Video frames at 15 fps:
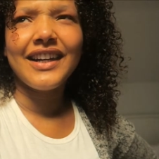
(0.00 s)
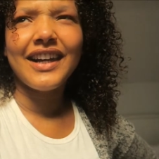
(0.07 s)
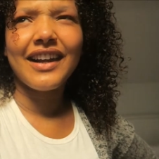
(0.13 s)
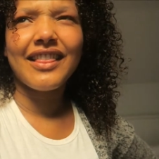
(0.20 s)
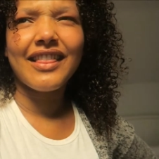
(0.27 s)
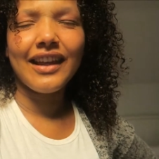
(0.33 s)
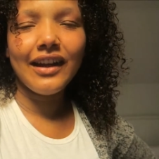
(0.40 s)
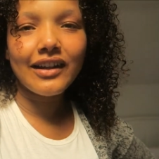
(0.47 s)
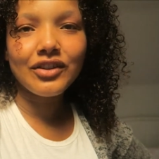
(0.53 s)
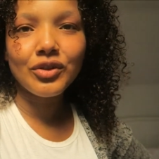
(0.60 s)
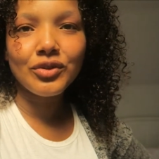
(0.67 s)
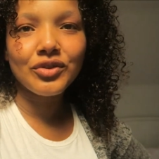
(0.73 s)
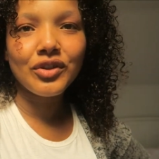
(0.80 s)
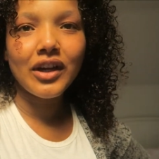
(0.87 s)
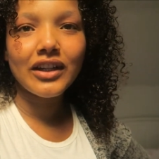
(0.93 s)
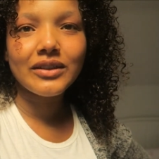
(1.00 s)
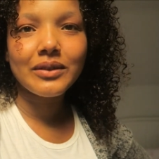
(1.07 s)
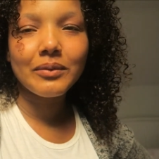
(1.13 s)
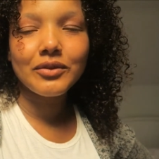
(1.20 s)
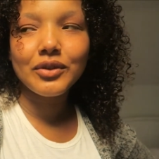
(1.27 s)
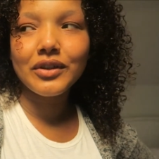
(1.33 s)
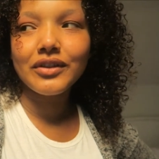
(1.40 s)
I think I told you guys
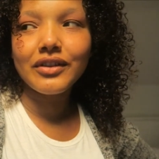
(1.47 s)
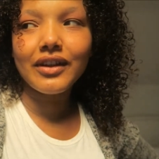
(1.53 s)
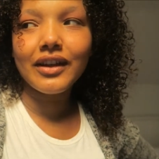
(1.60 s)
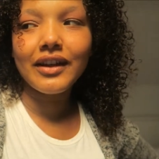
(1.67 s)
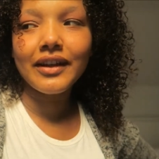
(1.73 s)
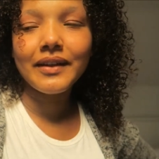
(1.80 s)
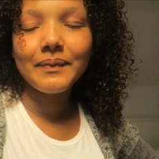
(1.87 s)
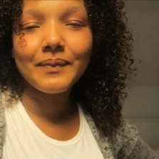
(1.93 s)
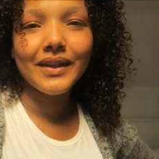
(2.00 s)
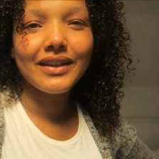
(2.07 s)
what I'm doing today.